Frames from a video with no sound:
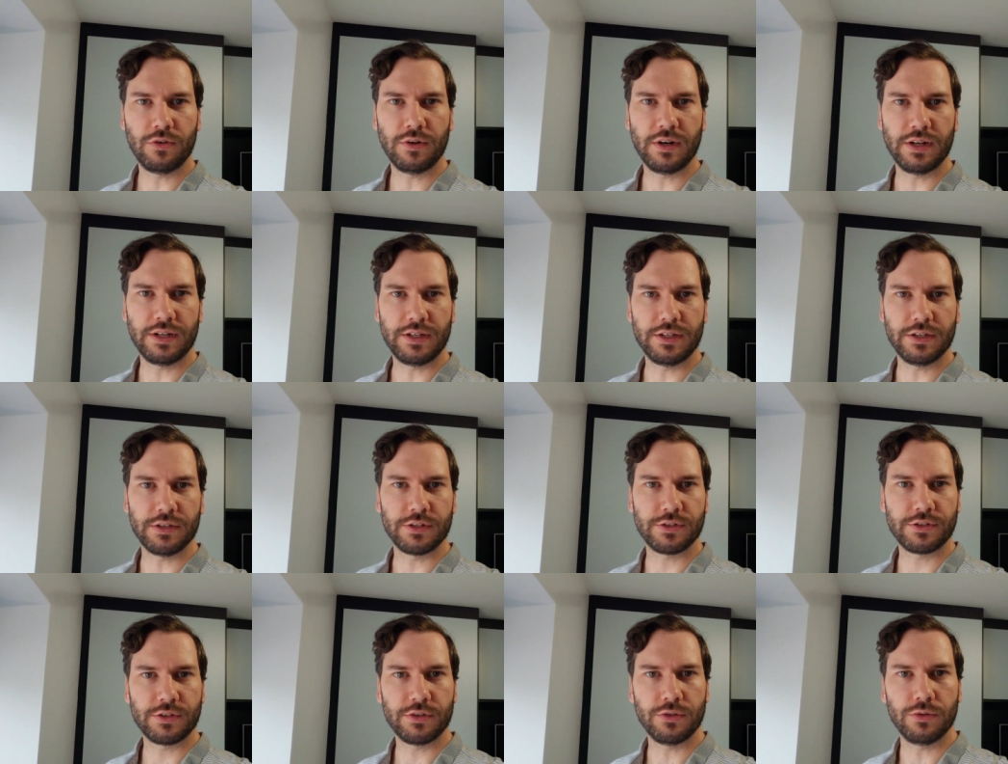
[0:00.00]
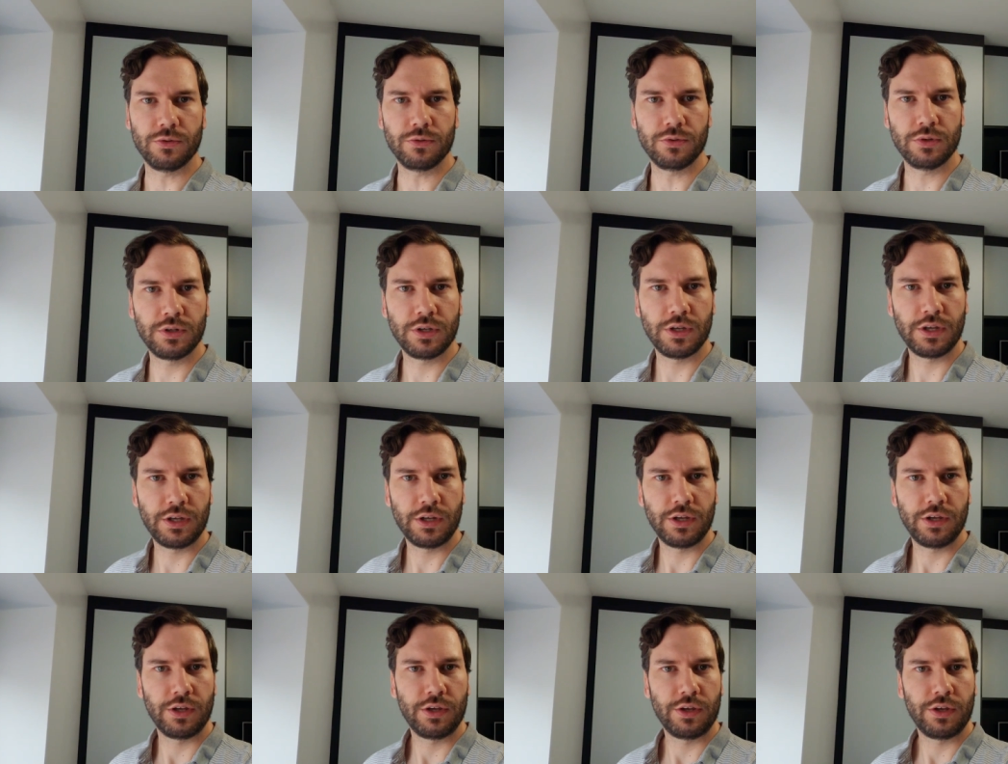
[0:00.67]
Alright, yeah, so
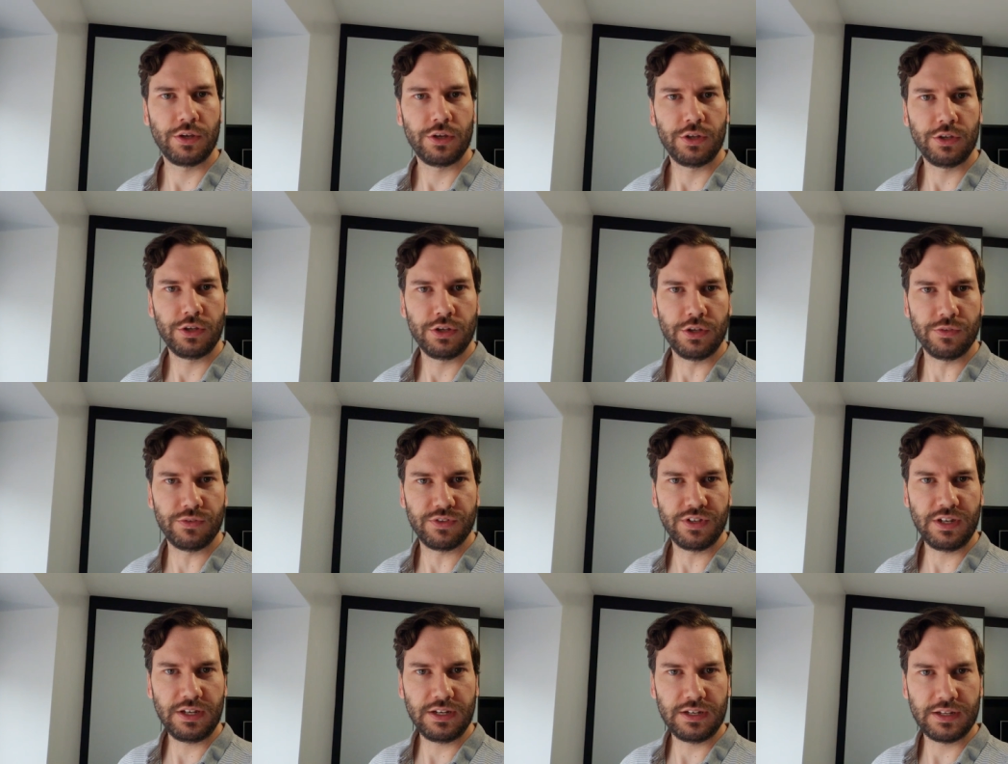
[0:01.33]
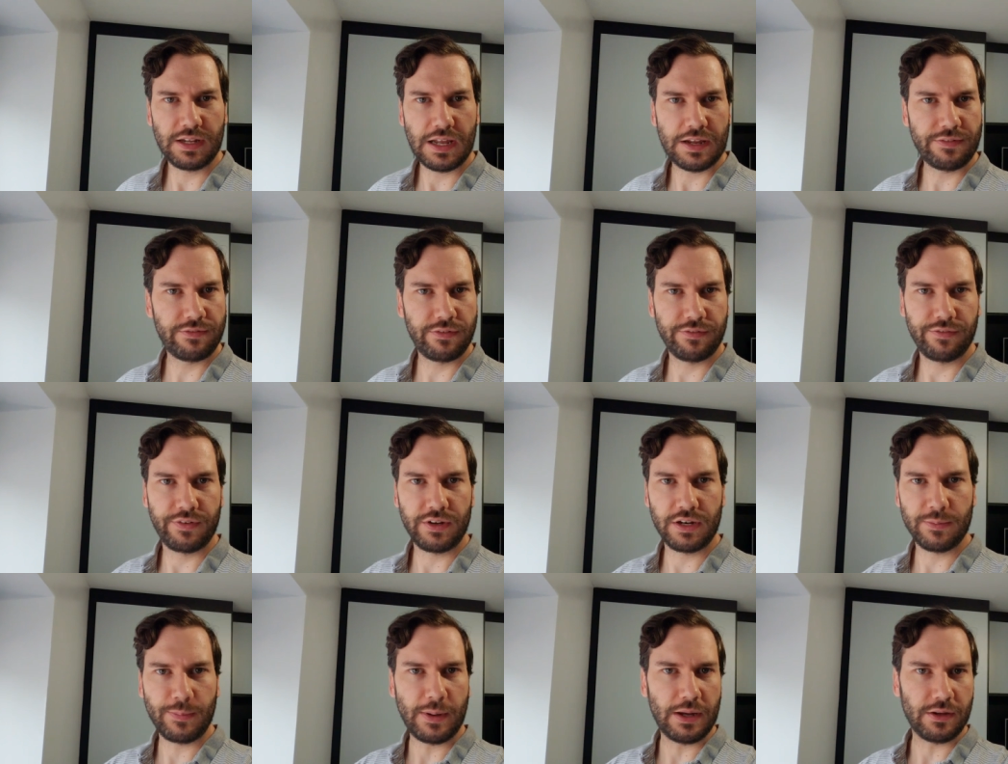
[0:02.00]
you've seen
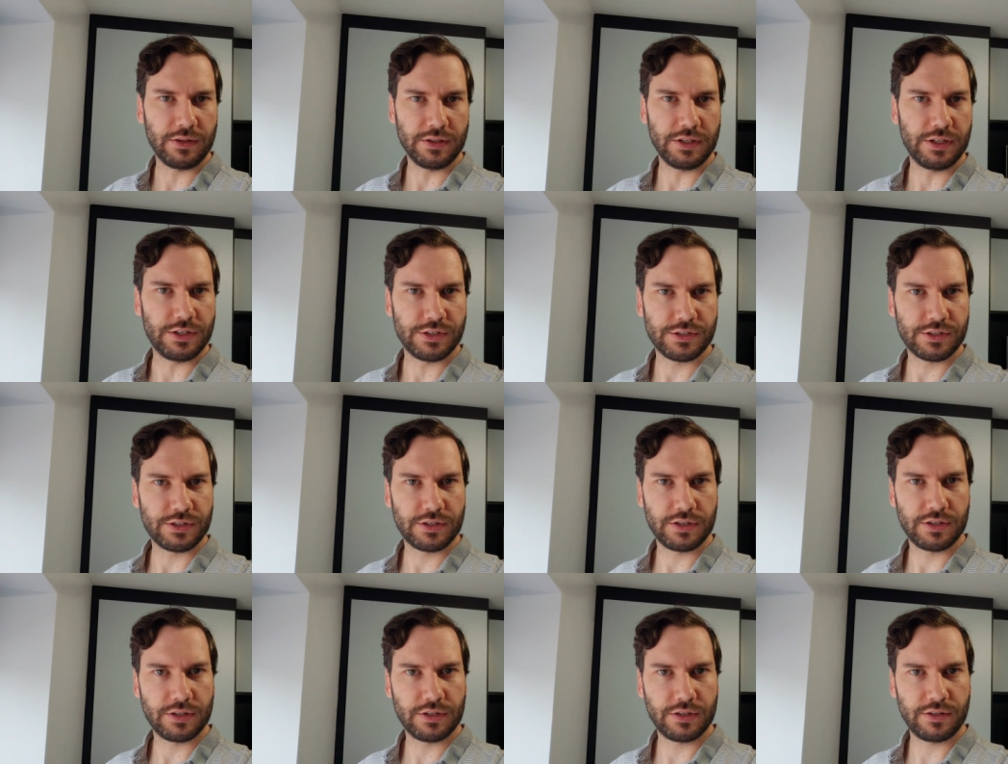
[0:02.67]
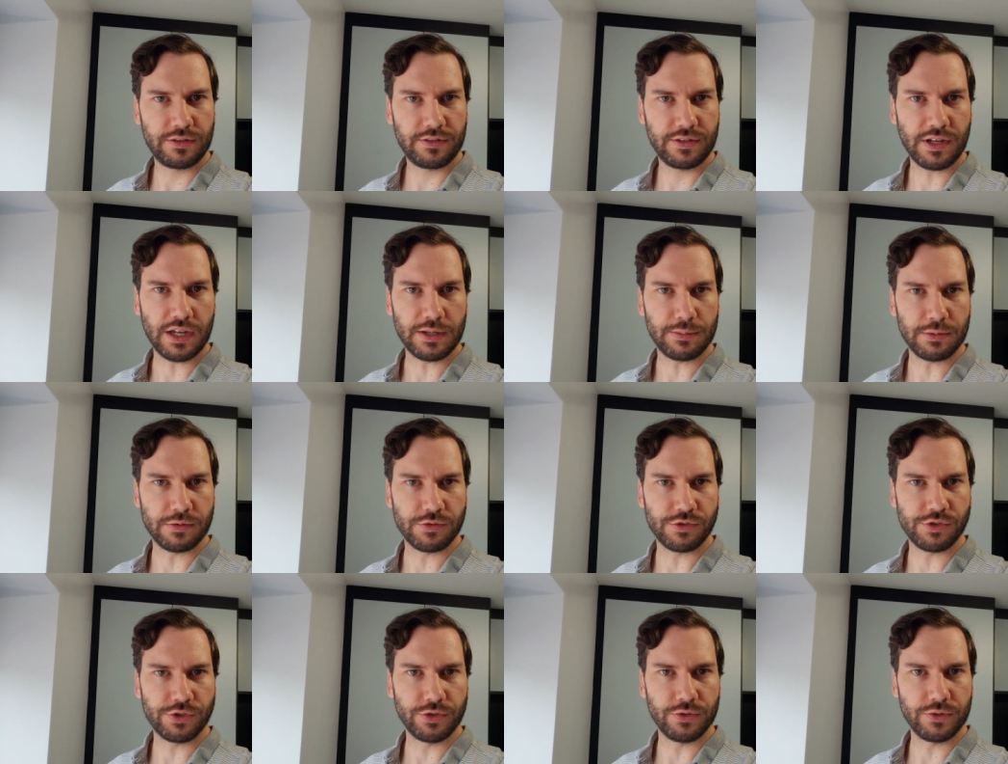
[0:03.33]
everything about this
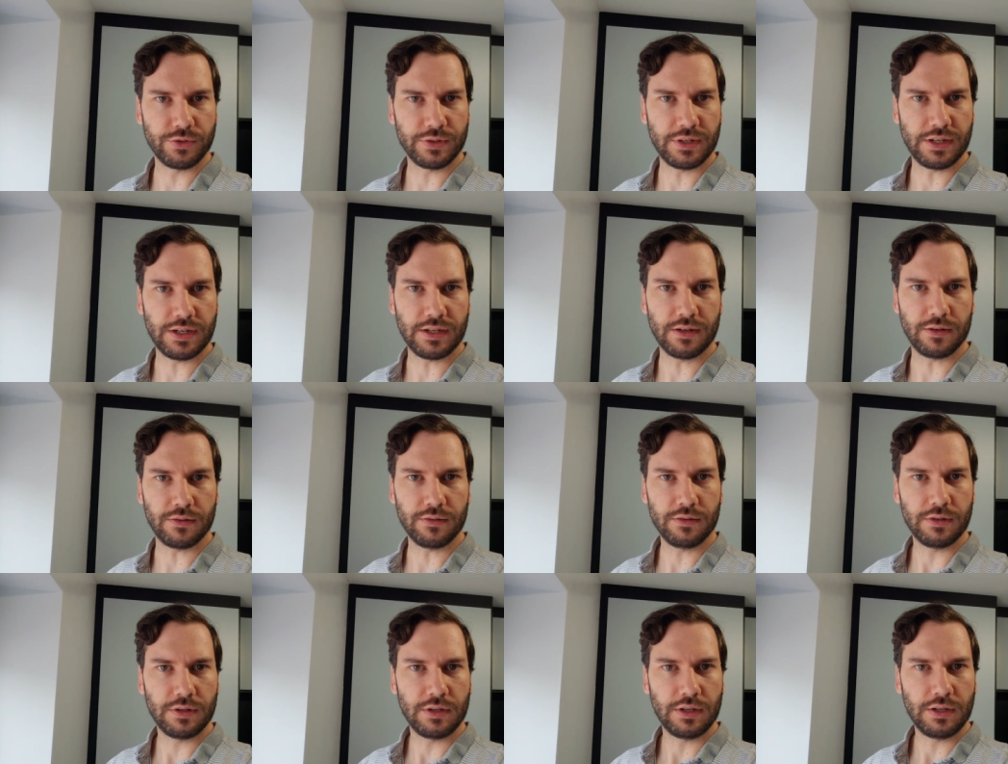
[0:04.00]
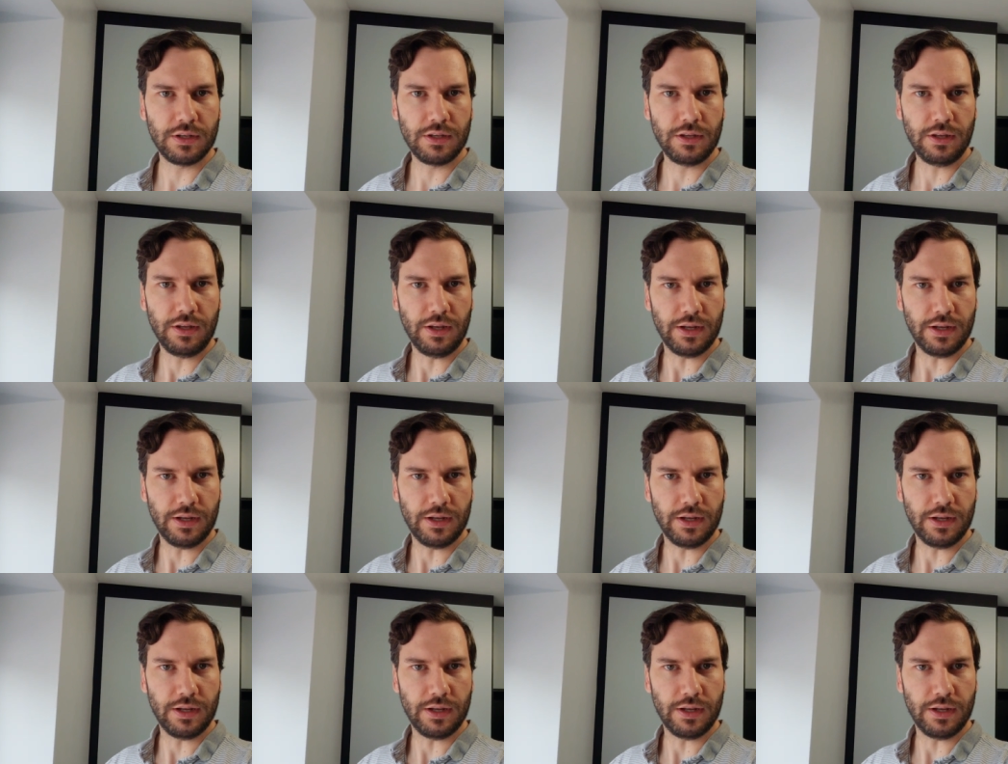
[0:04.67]
type of shoot now